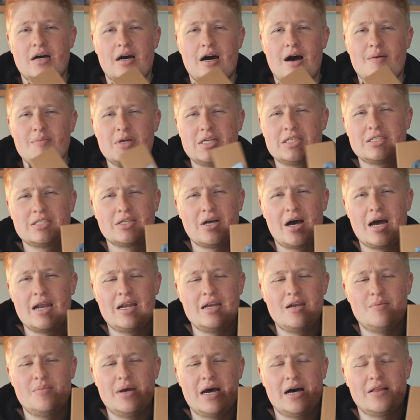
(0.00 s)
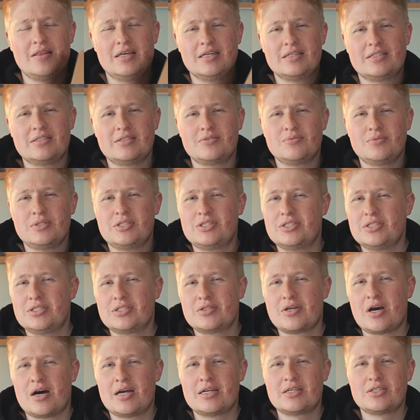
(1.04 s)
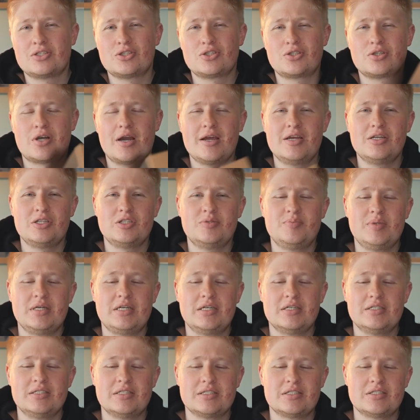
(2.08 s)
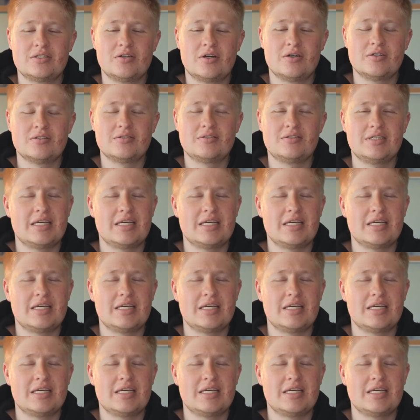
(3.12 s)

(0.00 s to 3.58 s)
I'm excited about this, which is kind of strange because it's not